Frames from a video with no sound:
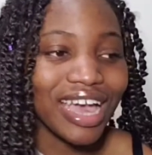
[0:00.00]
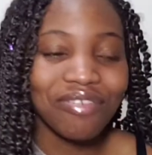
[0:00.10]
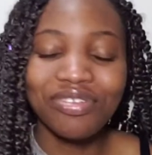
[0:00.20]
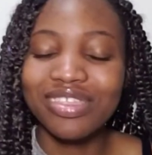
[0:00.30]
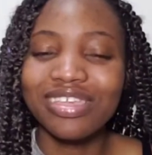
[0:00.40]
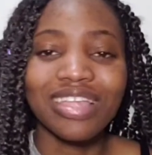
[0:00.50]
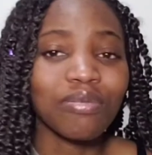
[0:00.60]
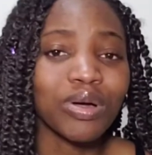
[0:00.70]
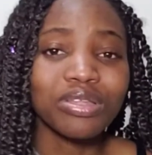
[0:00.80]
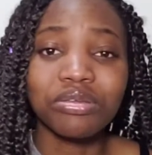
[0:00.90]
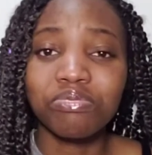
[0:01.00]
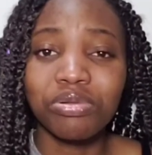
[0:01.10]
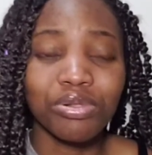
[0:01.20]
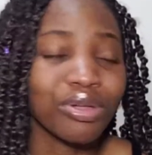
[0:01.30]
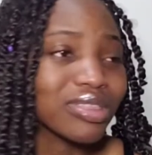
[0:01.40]
Everything about the
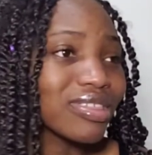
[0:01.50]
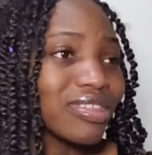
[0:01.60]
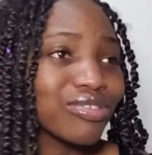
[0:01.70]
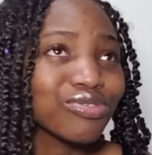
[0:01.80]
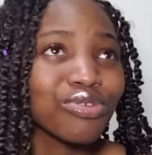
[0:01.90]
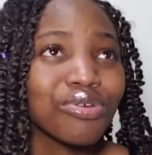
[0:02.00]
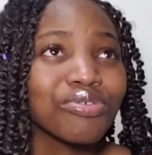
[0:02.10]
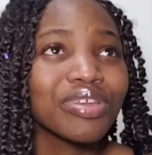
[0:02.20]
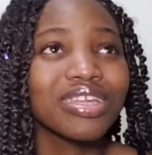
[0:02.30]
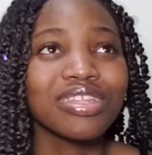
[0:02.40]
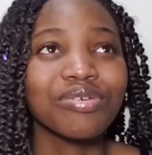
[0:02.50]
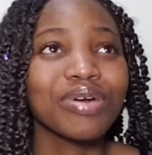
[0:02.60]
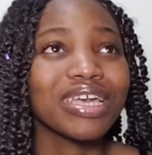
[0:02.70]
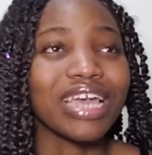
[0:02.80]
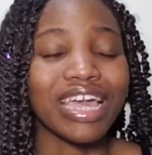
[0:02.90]
plot, the story, the
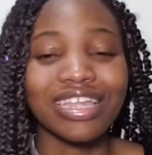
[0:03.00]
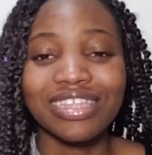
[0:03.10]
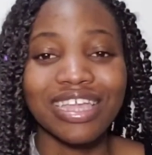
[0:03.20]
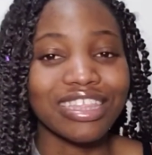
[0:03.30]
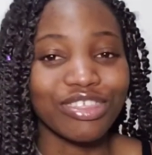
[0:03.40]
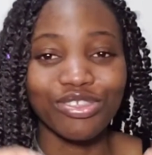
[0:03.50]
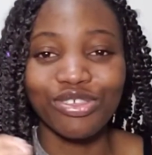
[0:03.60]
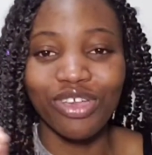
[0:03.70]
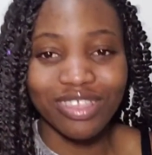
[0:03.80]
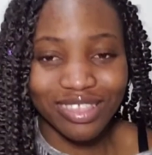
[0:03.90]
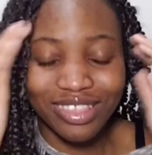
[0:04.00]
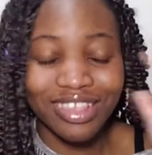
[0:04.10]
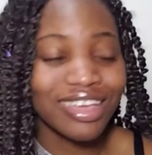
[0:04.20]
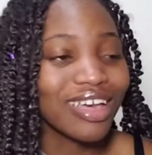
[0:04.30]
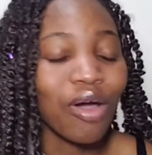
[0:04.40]
way it ended is just,
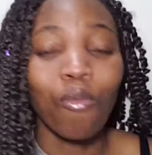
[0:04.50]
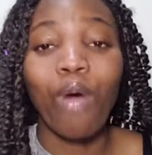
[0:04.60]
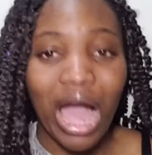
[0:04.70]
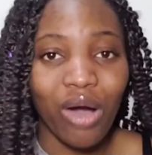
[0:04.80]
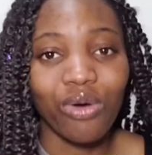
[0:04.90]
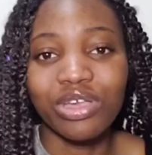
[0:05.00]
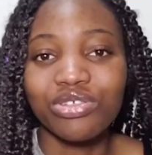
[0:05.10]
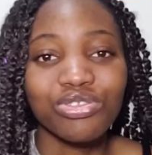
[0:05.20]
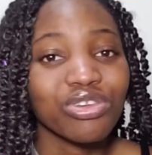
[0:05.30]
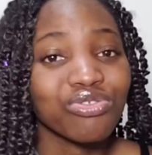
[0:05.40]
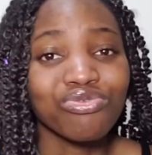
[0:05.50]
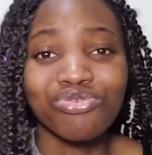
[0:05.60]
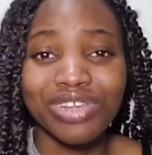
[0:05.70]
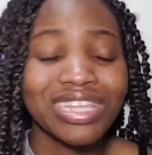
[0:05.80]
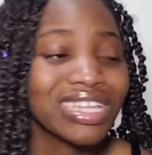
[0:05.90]
wow, it's just
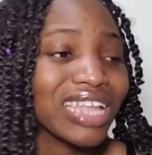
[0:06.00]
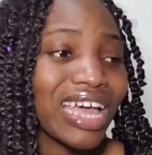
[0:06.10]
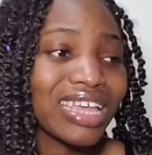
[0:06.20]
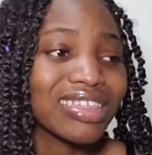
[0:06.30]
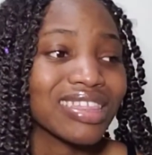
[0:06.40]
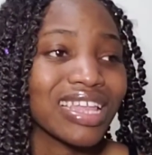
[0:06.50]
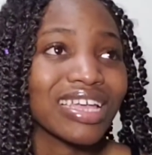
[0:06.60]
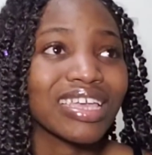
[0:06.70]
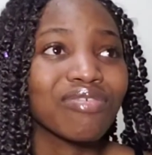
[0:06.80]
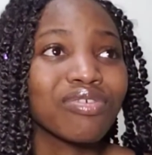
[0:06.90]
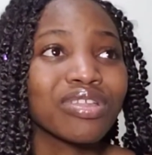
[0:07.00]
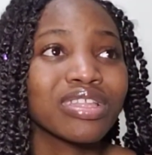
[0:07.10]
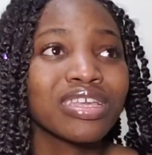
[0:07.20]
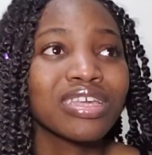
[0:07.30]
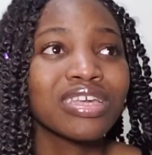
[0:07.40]
really nice. Like
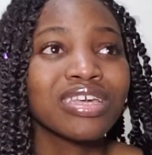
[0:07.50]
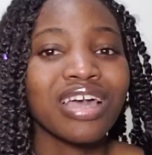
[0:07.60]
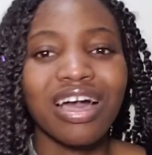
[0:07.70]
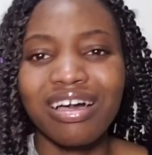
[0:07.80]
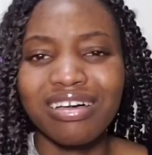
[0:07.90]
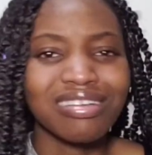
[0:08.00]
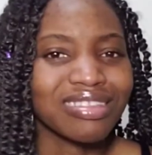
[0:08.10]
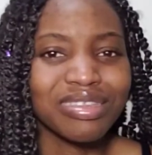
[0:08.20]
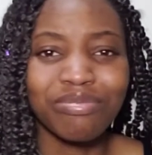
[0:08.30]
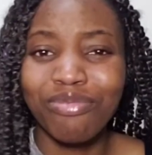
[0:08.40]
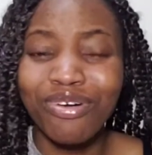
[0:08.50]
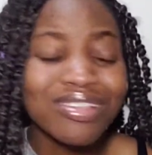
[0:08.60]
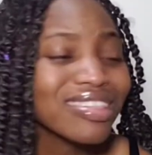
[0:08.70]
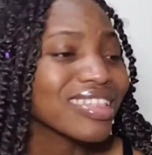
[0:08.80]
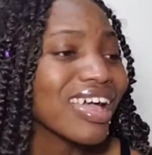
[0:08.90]
even the
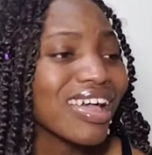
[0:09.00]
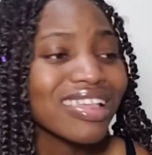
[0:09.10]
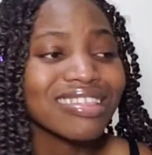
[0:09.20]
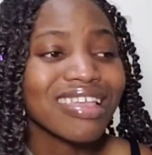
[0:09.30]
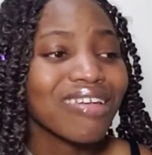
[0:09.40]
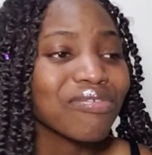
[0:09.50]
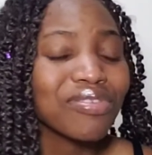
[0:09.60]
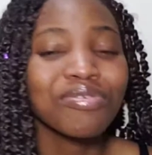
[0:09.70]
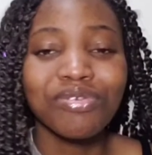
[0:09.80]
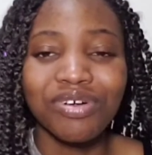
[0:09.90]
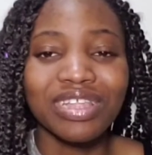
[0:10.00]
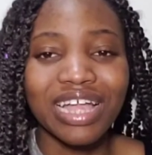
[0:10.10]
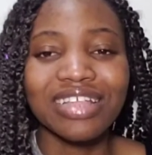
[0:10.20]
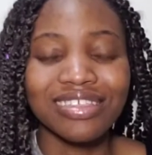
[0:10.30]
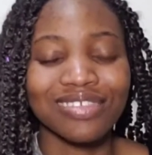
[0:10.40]
monsters, everyone
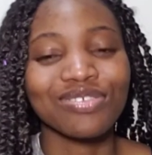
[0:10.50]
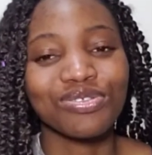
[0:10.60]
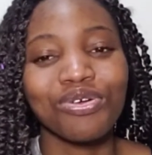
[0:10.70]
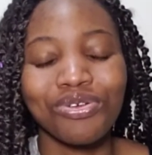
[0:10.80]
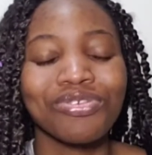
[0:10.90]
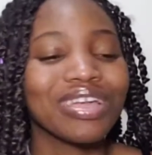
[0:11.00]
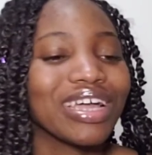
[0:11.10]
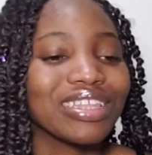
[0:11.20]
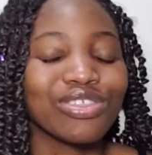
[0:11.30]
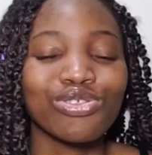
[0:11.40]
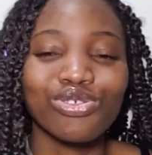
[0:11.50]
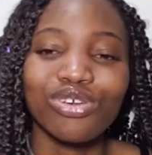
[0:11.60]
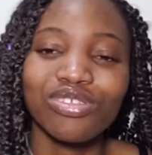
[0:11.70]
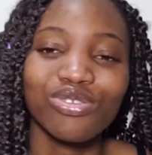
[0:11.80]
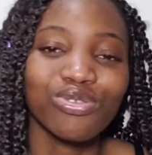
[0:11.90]
has a story and it's
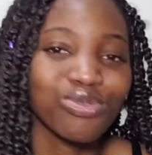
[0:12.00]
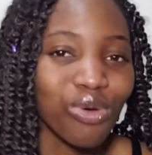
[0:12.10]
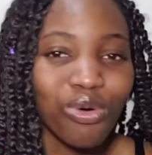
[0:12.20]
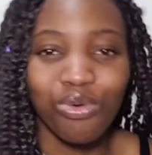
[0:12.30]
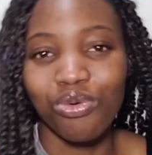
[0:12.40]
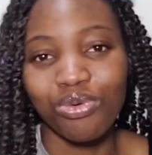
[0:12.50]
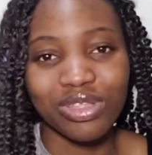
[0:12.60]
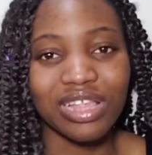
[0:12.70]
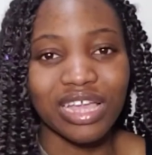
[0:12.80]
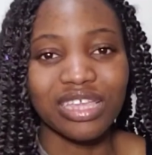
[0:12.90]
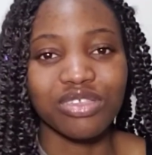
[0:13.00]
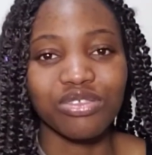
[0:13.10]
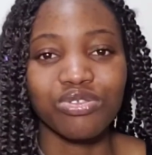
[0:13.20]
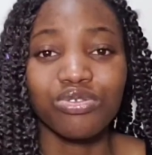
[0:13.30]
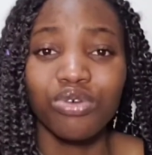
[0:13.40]
just so good. Like it's
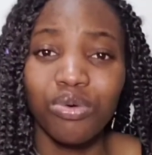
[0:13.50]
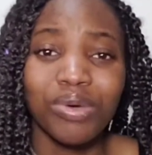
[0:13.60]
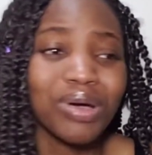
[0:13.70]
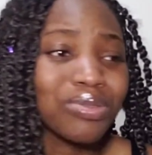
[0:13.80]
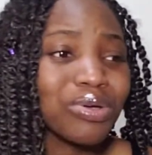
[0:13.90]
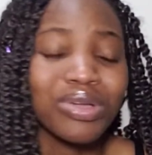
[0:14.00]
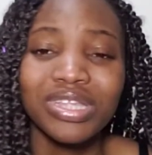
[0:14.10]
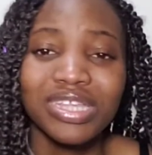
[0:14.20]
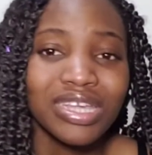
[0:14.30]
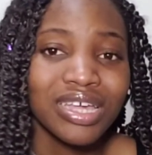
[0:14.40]
so well done.